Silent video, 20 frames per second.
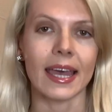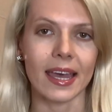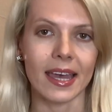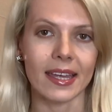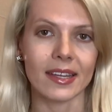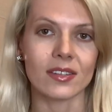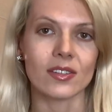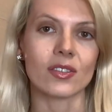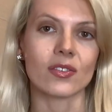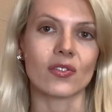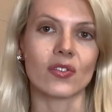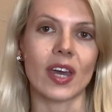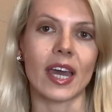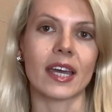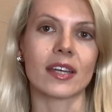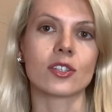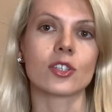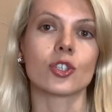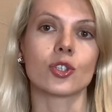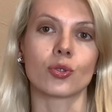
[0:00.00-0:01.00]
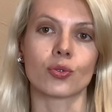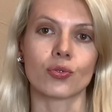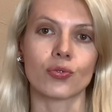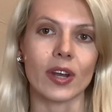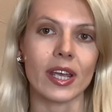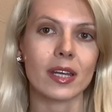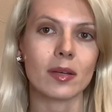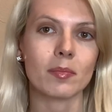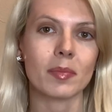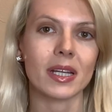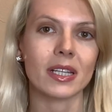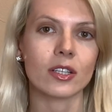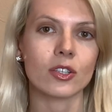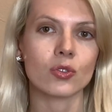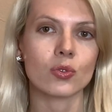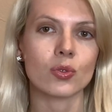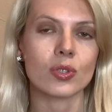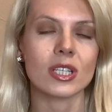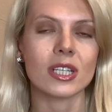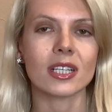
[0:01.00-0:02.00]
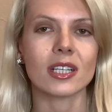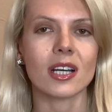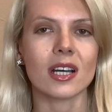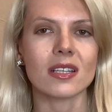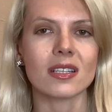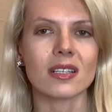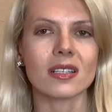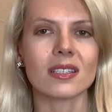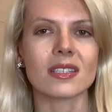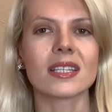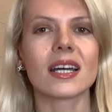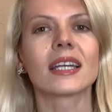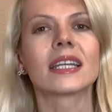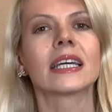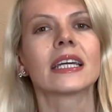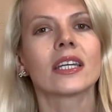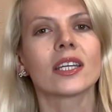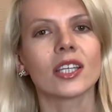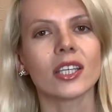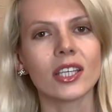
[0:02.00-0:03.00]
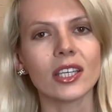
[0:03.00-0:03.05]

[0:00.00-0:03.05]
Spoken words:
and that Ukraine, Belarus and Kazakhstan